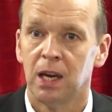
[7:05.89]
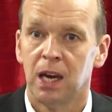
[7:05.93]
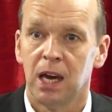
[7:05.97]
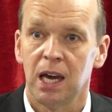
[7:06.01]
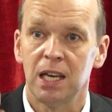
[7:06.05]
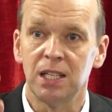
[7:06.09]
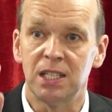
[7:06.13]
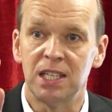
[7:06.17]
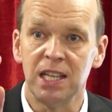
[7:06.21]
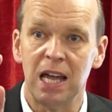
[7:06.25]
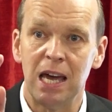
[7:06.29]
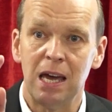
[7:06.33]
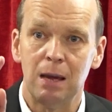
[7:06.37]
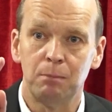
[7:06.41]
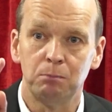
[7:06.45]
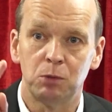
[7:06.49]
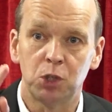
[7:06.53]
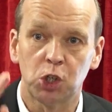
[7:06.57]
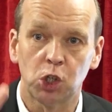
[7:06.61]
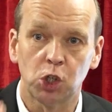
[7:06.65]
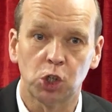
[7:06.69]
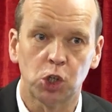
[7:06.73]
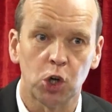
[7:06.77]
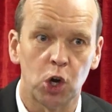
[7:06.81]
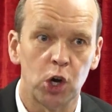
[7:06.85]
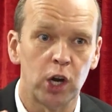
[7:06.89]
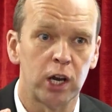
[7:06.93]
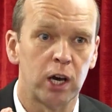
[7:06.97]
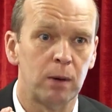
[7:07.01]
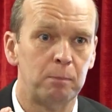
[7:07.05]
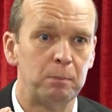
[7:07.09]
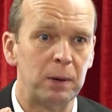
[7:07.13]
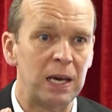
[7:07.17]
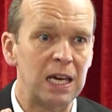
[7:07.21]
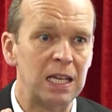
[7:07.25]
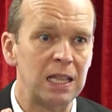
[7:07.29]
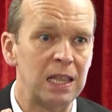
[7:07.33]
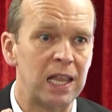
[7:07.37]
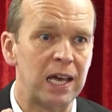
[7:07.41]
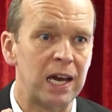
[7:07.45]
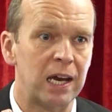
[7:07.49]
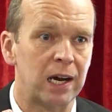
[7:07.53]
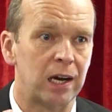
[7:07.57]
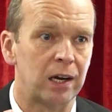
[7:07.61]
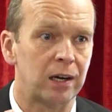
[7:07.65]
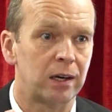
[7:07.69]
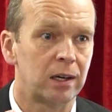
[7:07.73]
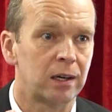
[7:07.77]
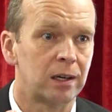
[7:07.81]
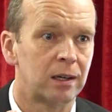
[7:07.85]
His name should have been
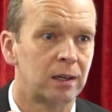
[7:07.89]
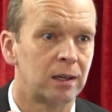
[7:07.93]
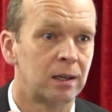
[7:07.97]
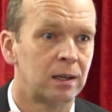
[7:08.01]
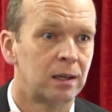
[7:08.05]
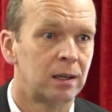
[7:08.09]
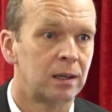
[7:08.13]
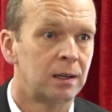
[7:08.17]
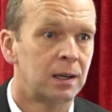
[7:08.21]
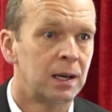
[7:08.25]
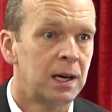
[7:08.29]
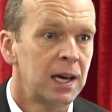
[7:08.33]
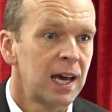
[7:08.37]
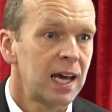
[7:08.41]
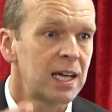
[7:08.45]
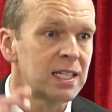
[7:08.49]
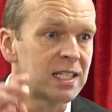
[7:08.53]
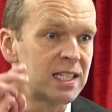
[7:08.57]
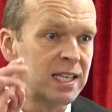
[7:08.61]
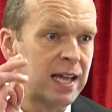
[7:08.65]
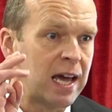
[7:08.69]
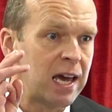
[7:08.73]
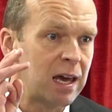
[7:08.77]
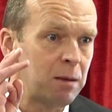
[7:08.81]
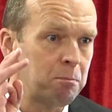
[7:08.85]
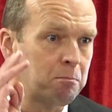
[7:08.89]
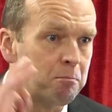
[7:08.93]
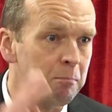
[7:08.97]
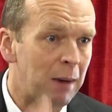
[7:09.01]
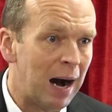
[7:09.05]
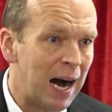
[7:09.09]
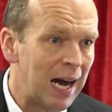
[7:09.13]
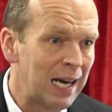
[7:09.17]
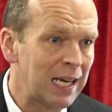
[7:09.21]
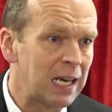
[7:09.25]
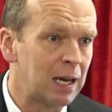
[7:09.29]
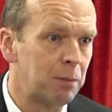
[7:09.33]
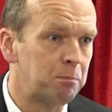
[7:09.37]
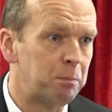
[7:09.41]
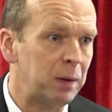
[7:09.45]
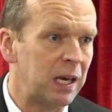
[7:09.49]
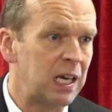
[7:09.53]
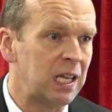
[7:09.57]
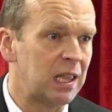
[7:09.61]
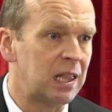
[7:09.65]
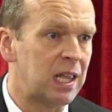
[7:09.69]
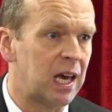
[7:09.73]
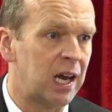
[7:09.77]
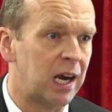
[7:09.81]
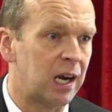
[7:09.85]
there. His name might have
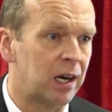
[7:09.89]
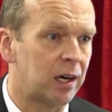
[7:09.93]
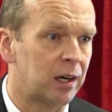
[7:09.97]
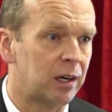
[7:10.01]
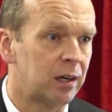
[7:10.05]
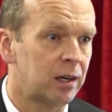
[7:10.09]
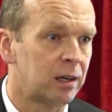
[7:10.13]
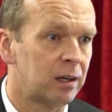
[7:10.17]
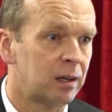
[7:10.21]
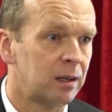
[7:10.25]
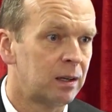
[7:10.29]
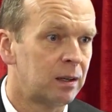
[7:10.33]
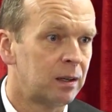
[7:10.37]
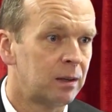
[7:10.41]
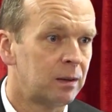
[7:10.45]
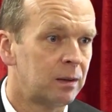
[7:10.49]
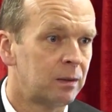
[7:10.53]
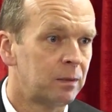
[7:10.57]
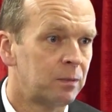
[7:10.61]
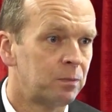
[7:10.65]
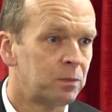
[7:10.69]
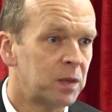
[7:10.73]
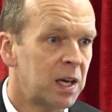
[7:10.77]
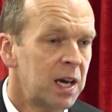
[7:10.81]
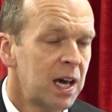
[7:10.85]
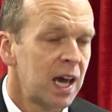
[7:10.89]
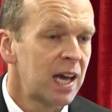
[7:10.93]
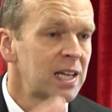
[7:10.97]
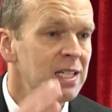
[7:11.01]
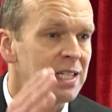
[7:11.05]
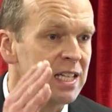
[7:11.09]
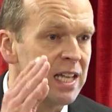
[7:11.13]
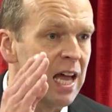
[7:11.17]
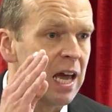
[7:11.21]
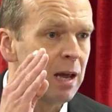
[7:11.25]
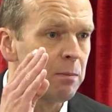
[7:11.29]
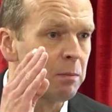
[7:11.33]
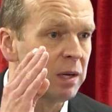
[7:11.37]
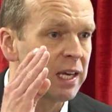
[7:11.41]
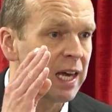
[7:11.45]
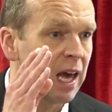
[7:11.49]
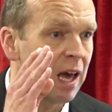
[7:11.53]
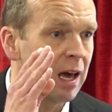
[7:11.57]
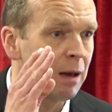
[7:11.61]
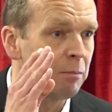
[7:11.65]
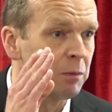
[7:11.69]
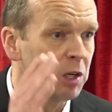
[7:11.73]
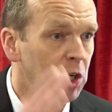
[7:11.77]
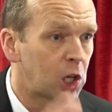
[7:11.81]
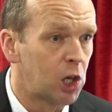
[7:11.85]
been there. His name
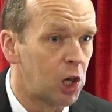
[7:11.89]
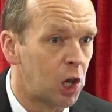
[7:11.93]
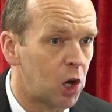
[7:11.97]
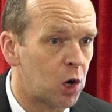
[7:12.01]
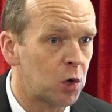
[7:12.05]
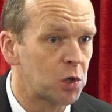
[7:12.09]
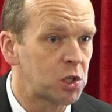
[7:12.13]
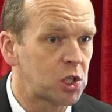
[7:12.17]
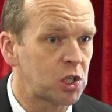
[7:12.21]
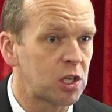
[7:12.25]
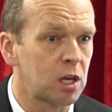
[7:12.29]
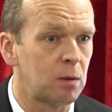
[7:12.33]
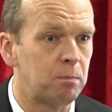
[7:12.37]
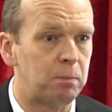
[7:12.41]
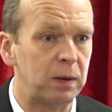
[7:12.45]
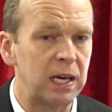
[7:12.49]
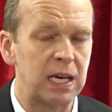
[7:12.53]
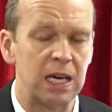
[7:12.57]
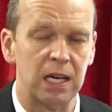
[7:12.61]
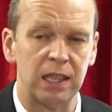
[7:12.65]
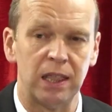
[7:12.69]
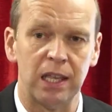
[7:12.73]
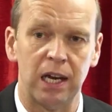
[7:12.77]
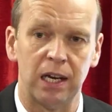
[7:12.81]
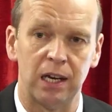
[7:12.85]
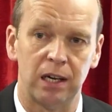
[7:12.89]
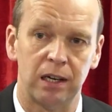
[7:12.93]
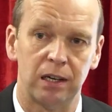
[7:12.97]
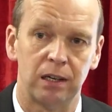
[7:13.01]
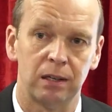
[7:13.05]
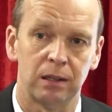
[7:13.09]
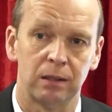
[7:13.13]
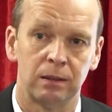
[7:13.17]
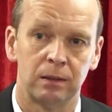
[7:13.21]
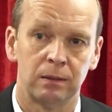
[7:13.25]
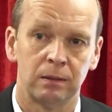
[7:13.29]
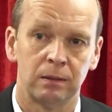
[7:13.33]
came close to being there.